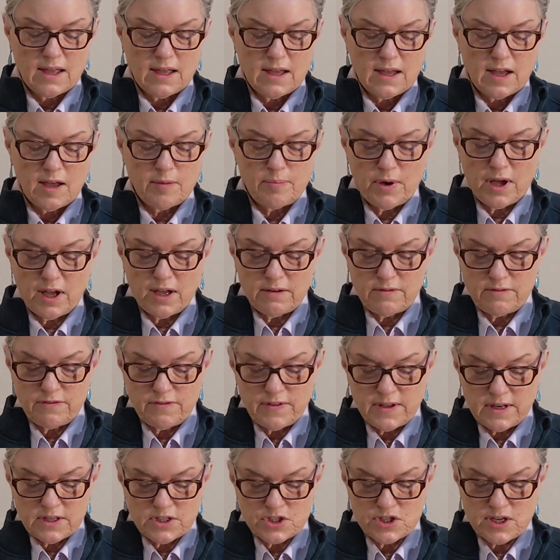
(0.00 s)
Upon
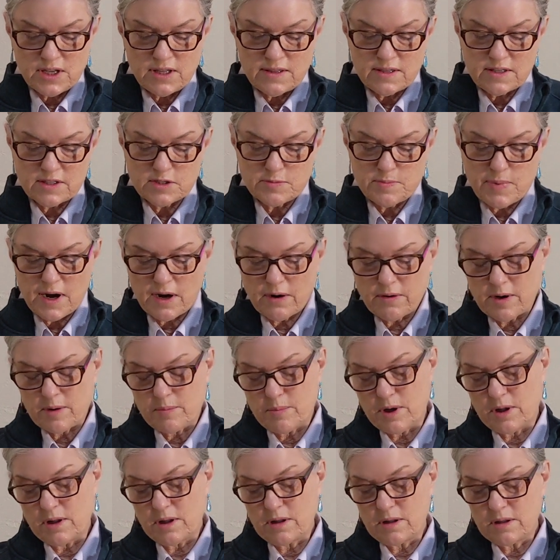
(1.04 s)
finishing this
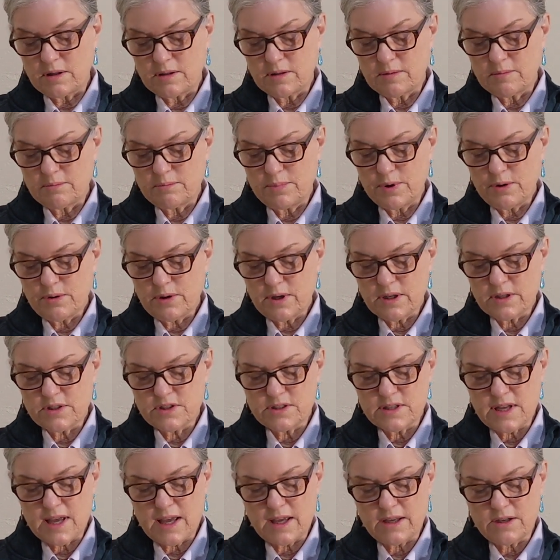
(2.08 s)
parable, Buddha
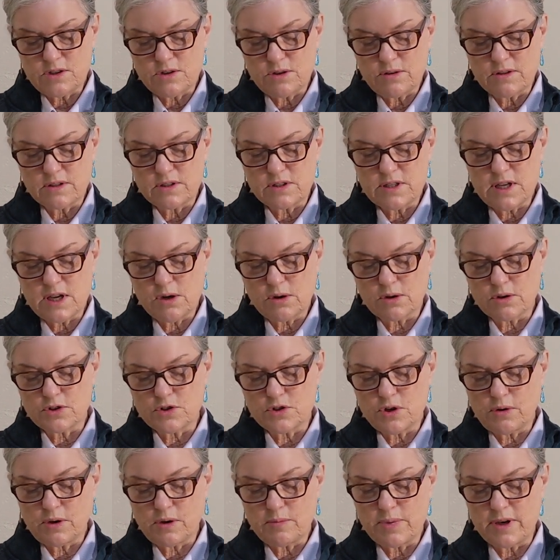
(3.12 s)
said to the seekers
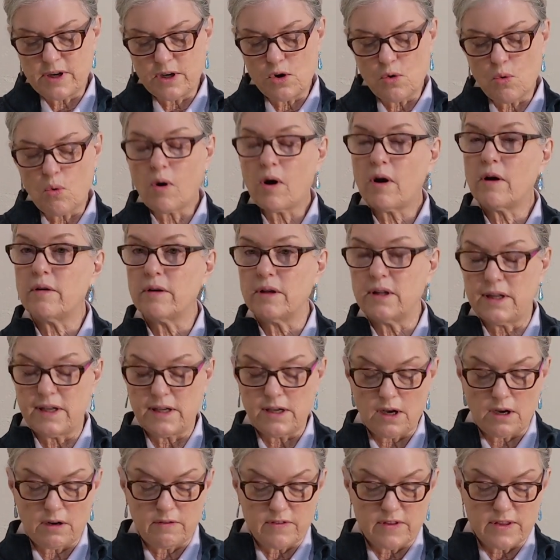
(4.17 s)
who had been
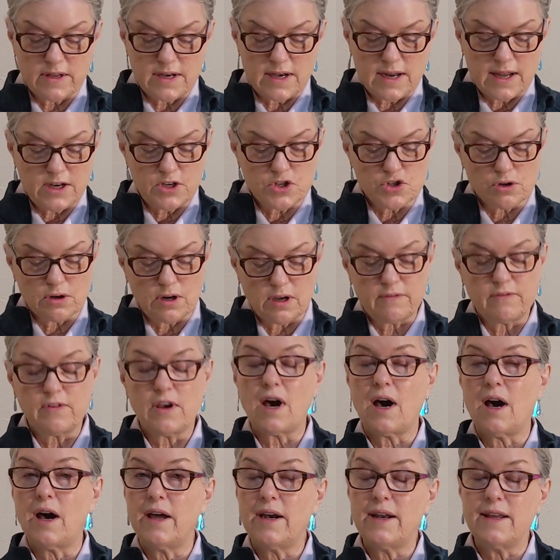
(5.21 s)
quarreling over the nature of
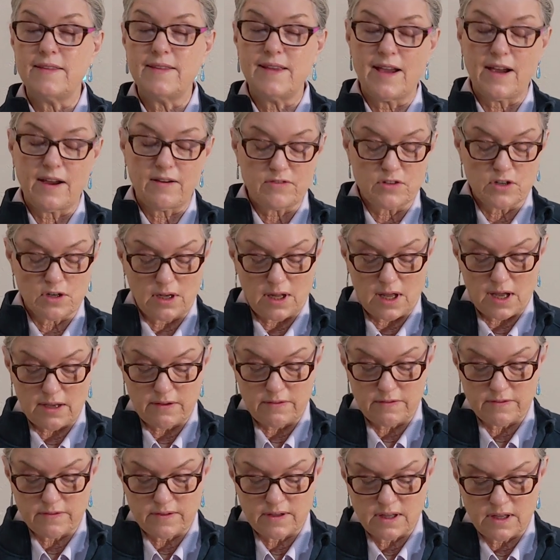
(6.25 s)
God in the afterlife,
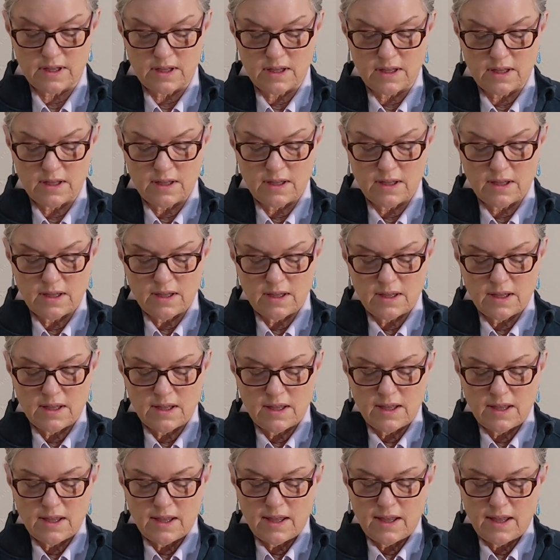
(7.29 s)

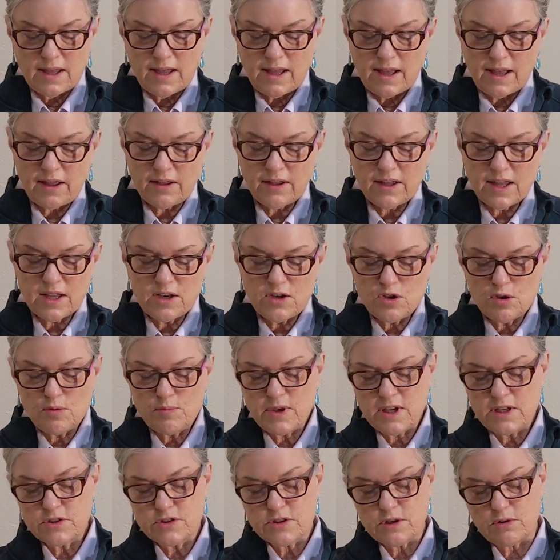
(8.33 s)
"How can you
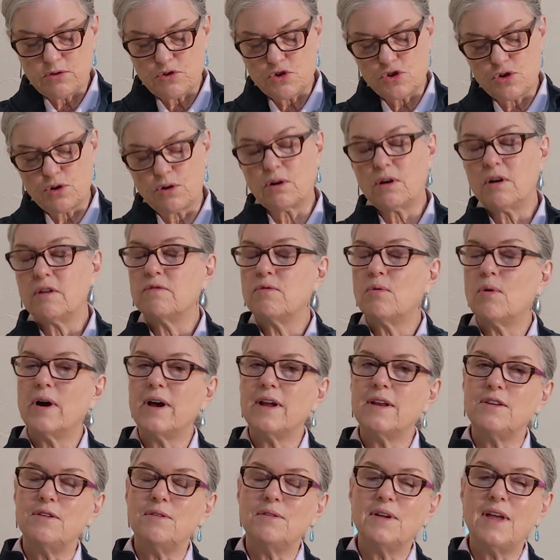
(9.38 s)
be so sure of
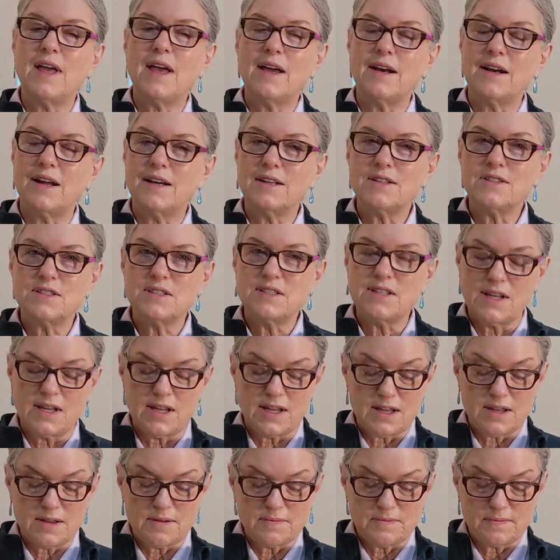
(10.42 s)
what you cannot
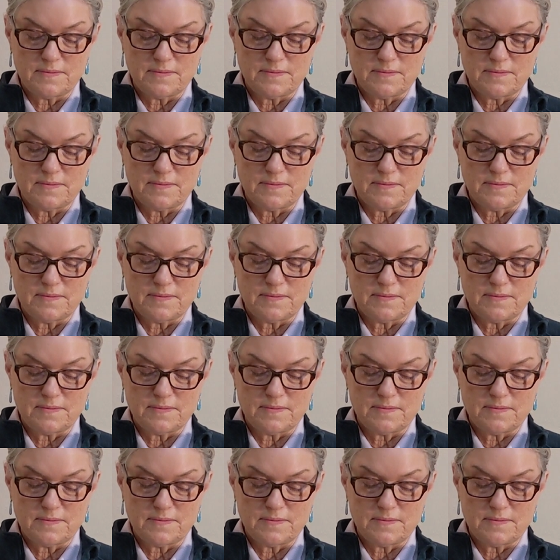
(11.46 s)
see?